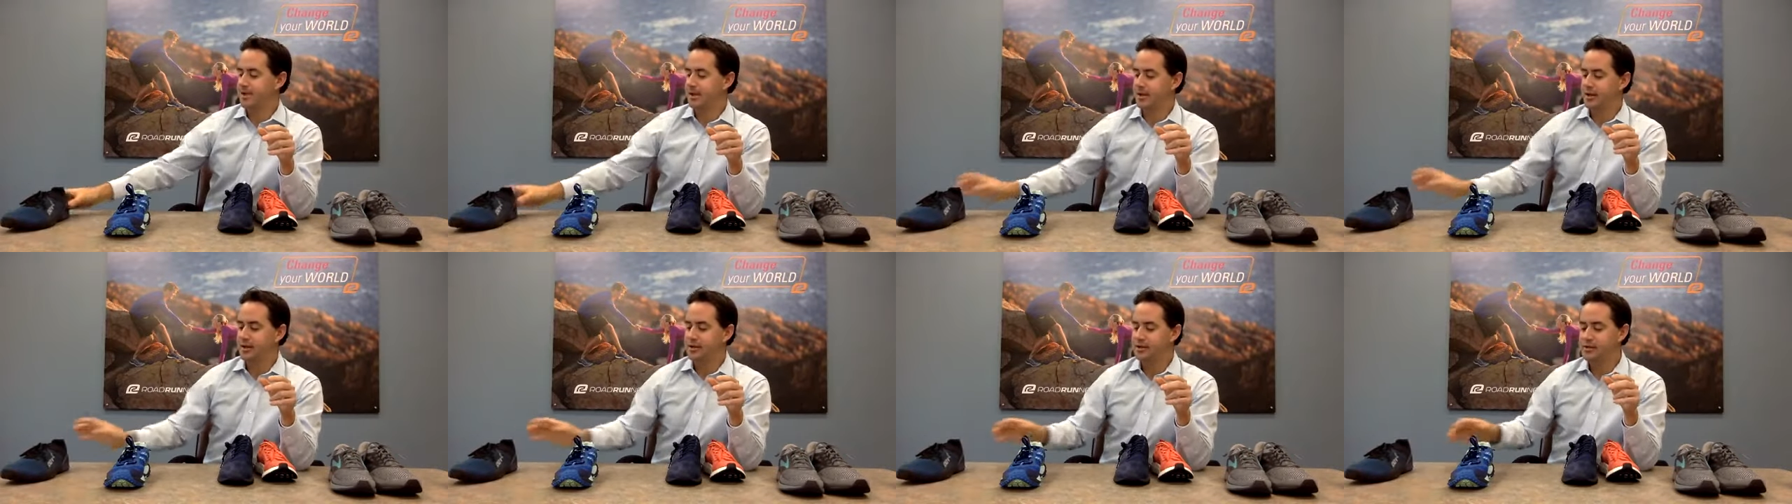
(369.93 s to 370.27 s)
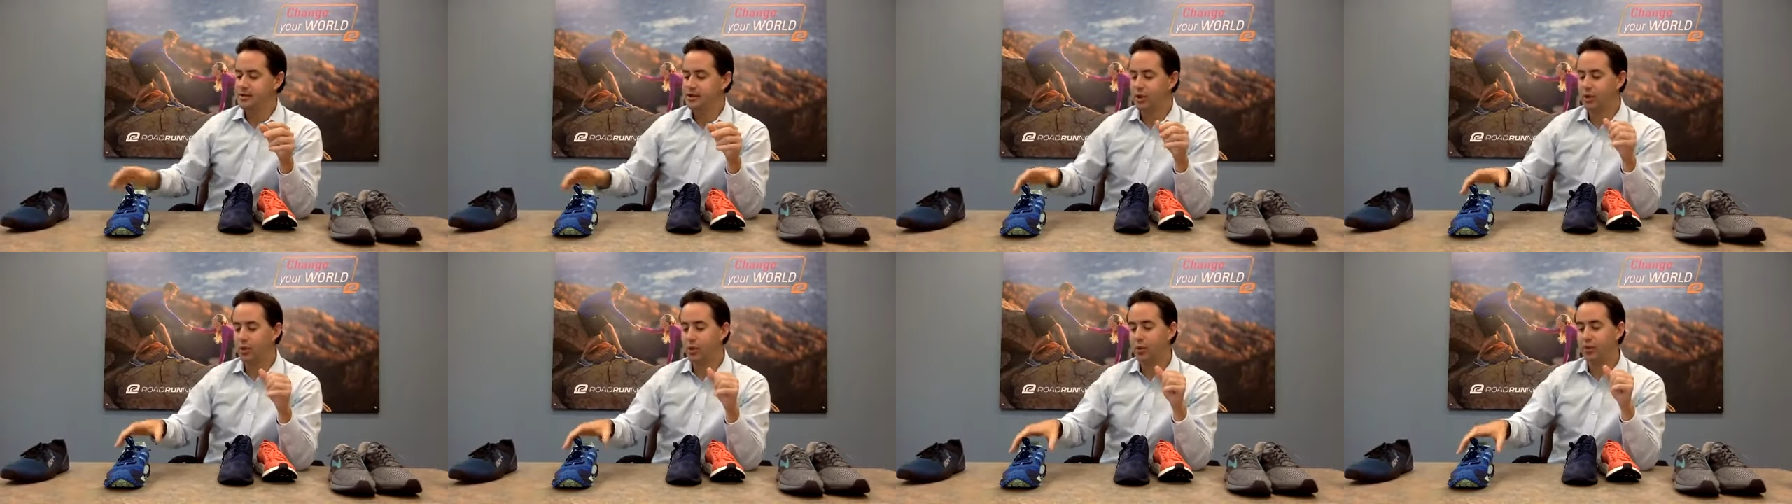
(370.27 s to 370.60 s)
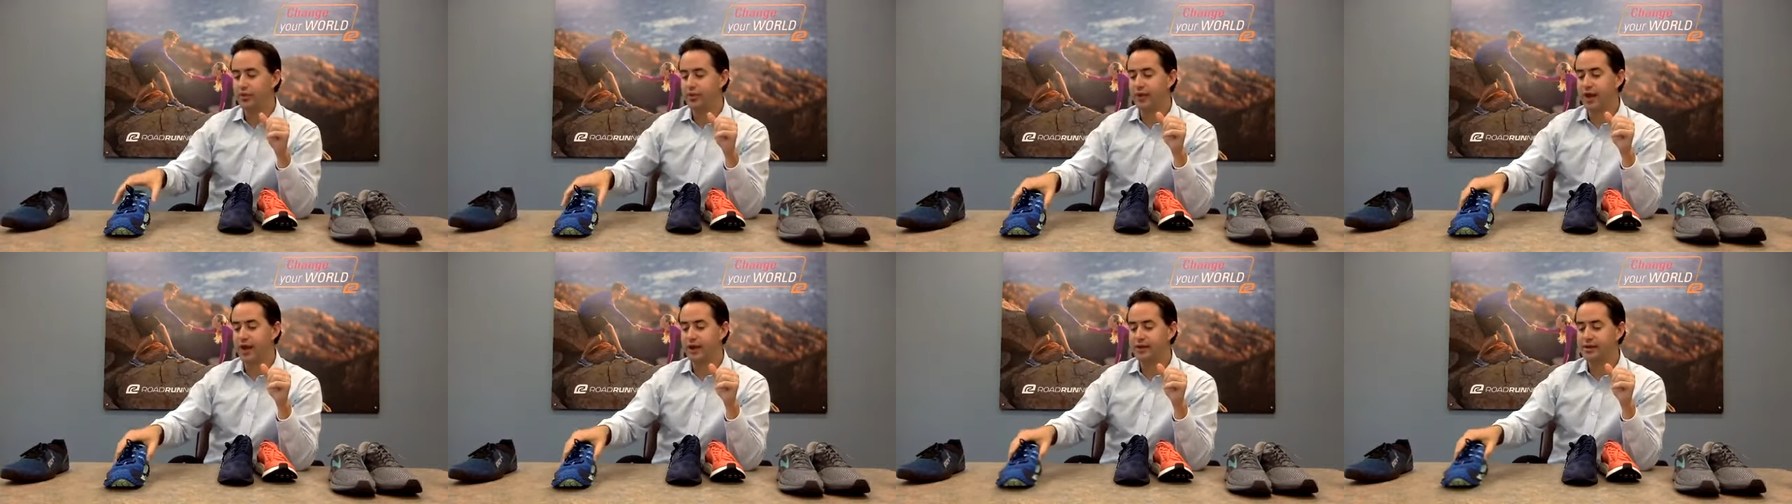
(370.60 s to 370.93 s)
So
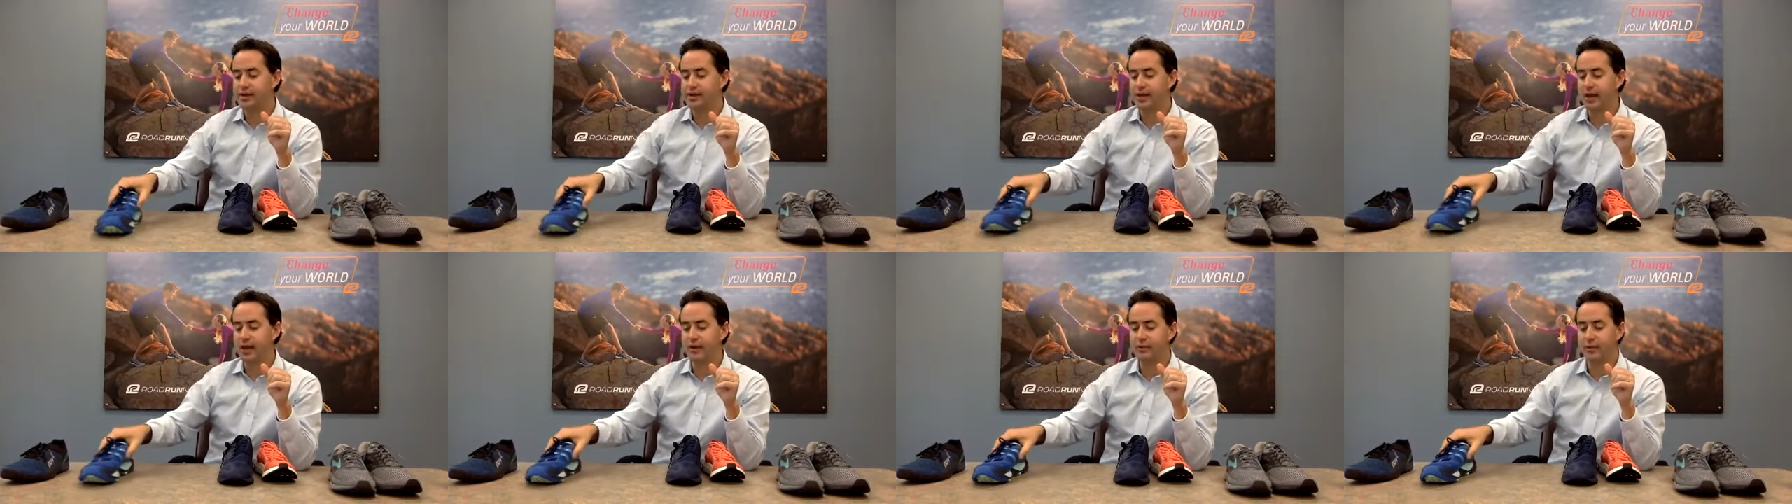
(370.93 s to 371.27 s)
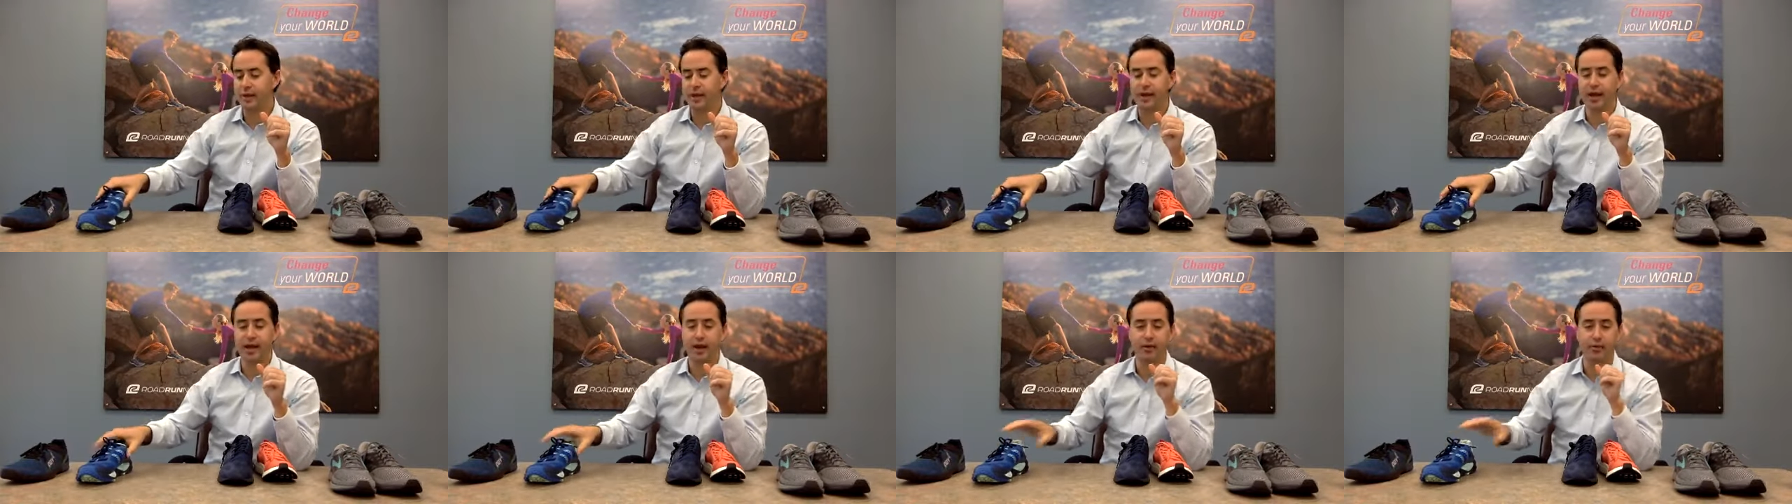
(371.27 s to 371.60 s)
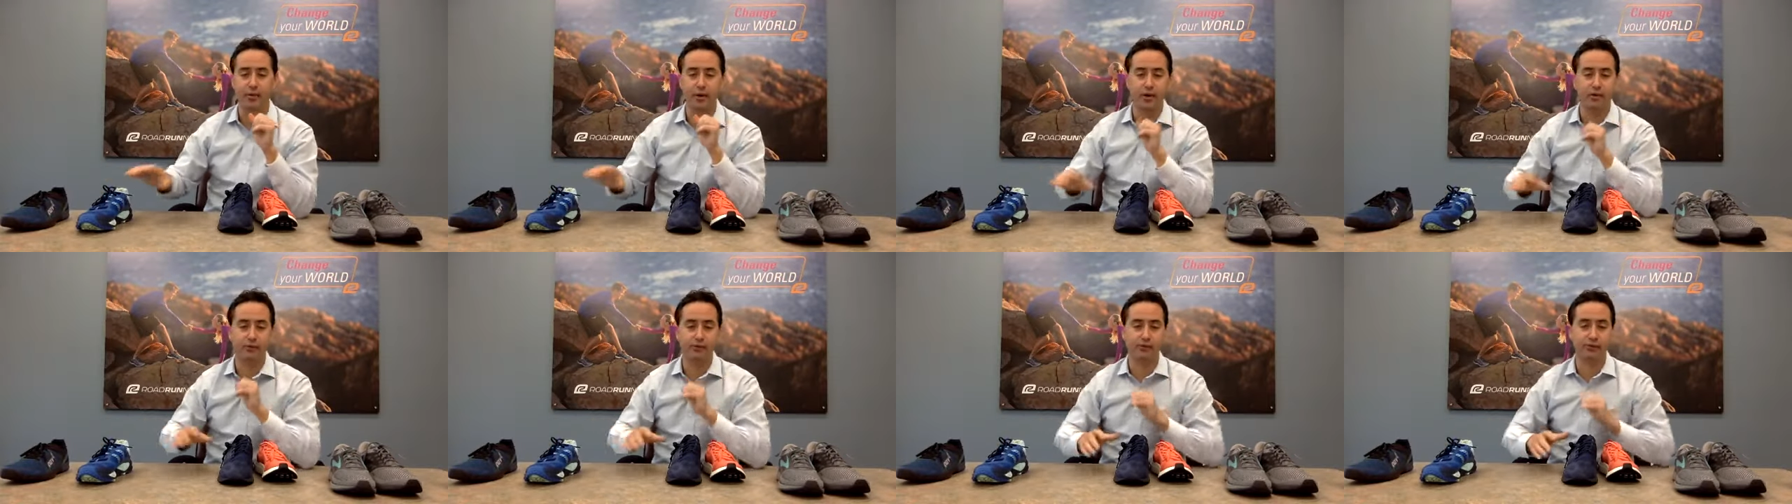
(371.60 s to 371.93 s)
with that said, we kind of
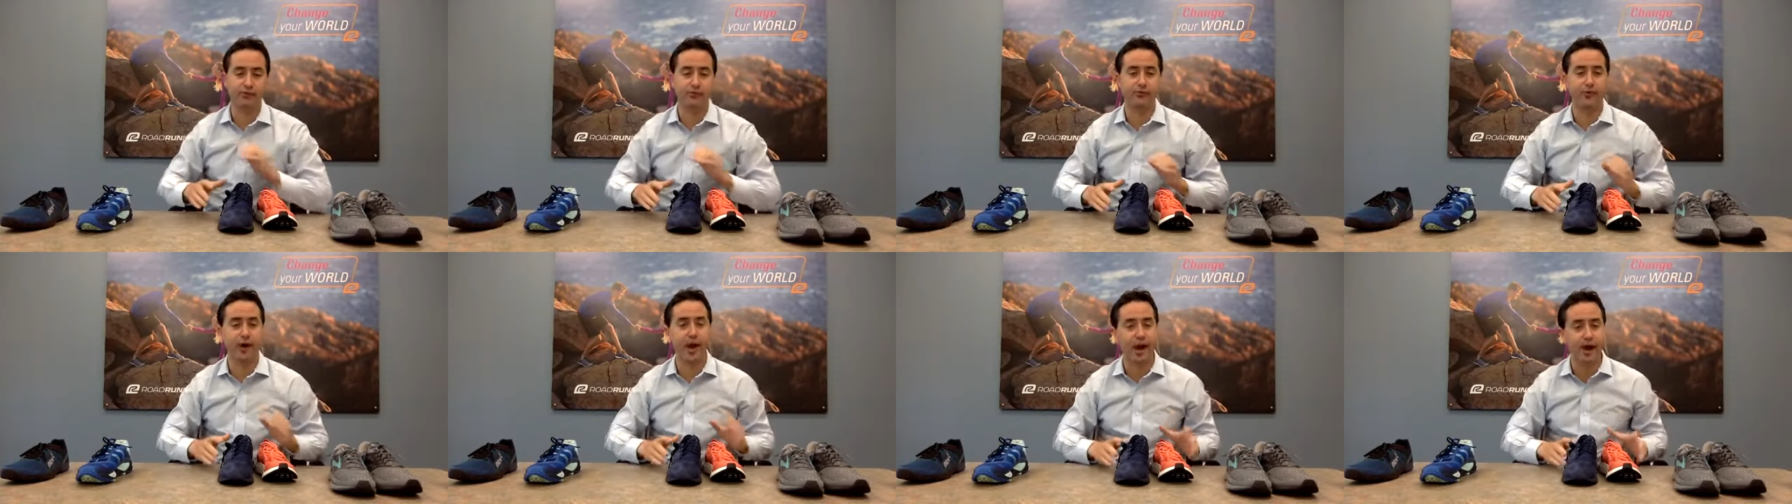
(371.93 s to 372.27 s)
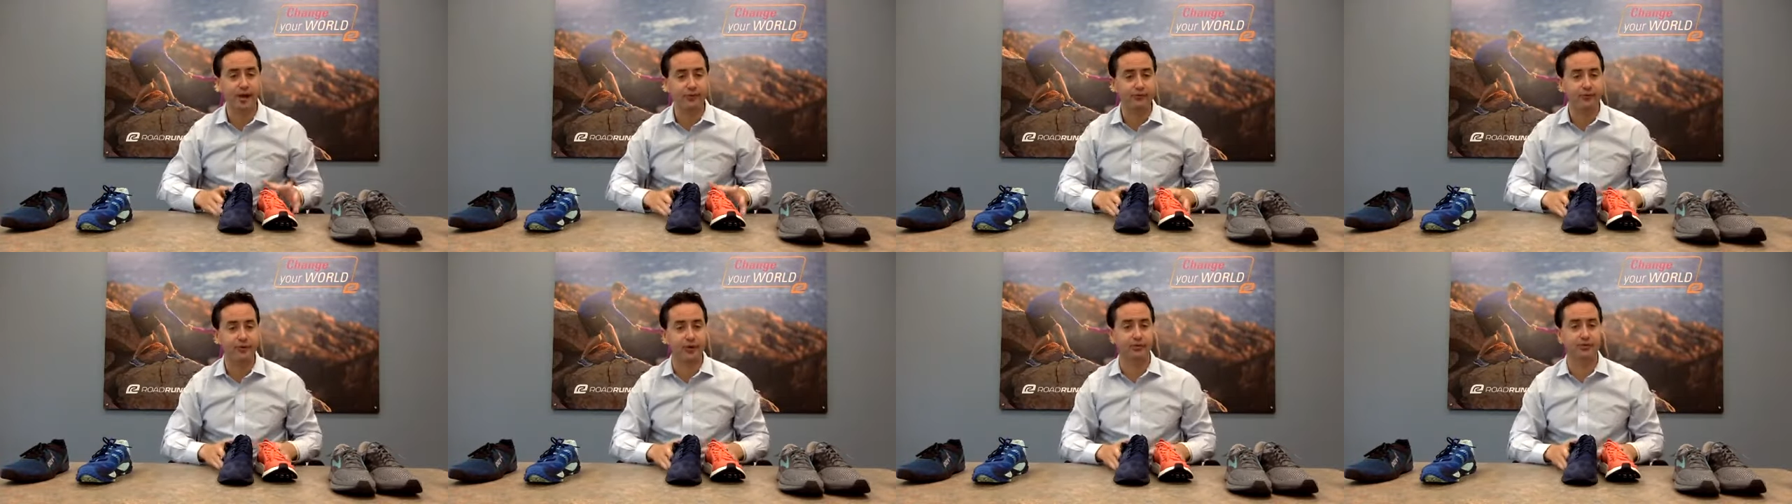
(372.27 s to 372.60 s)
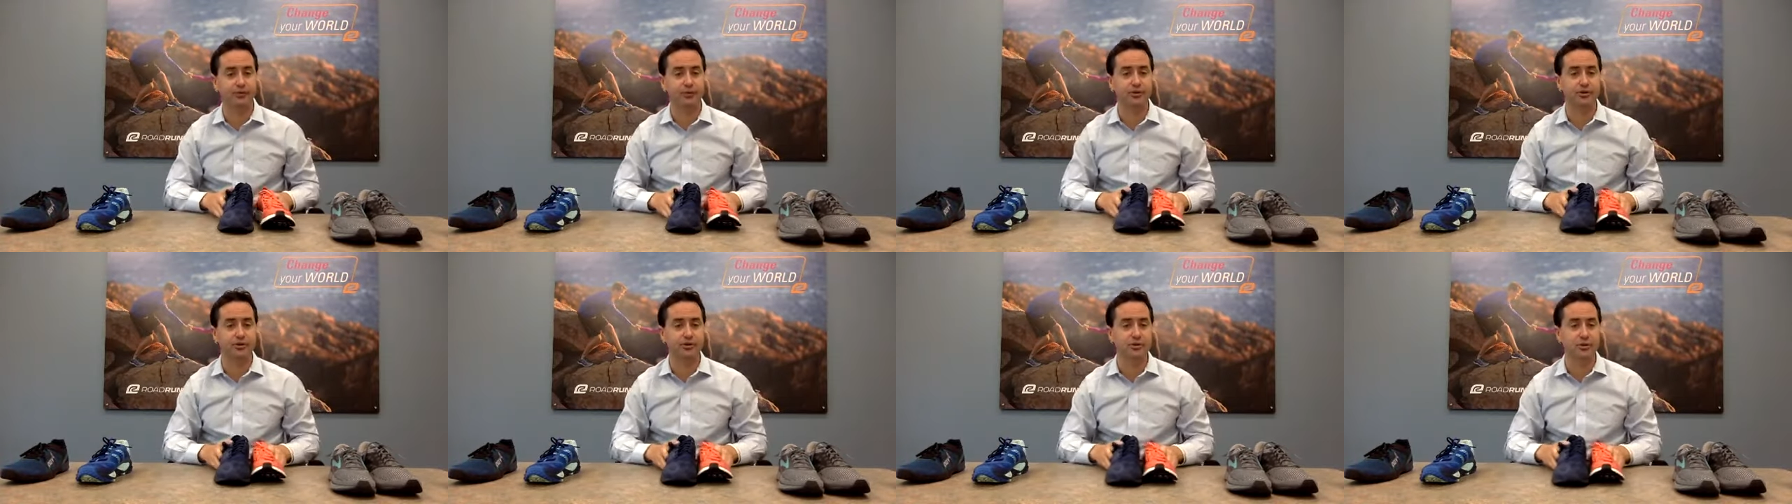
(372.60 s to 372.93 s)
went over five
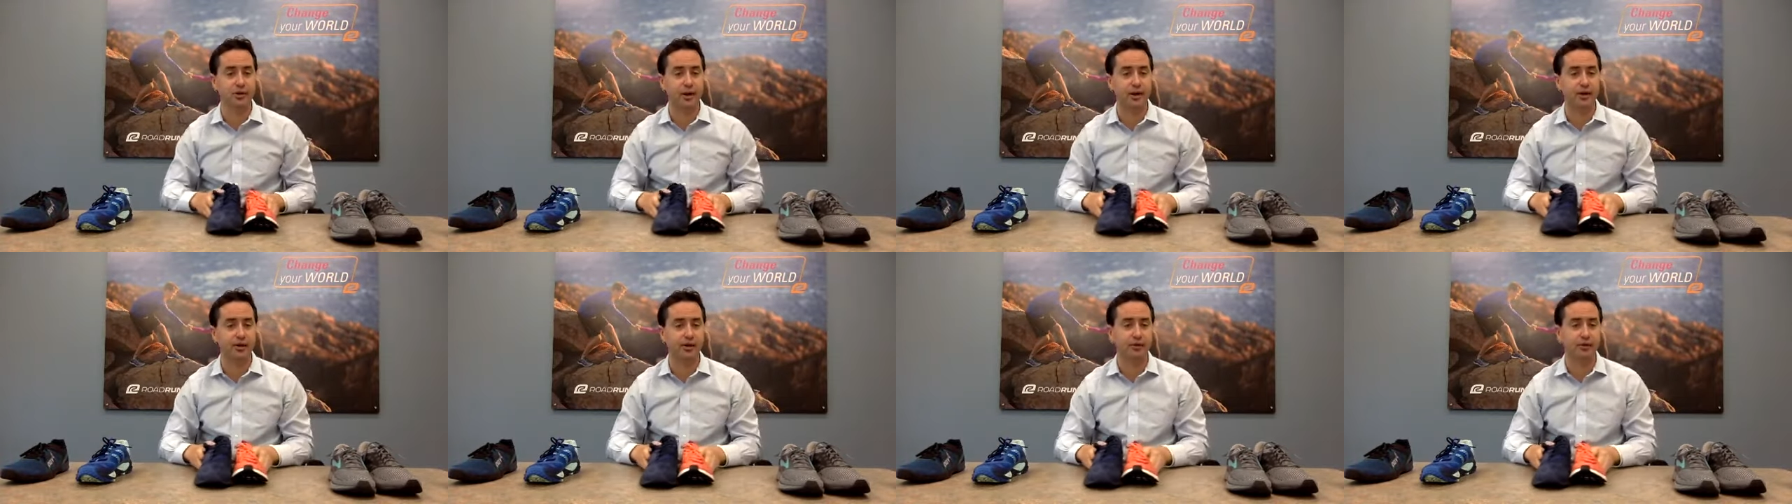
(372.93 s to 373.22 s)
different trends.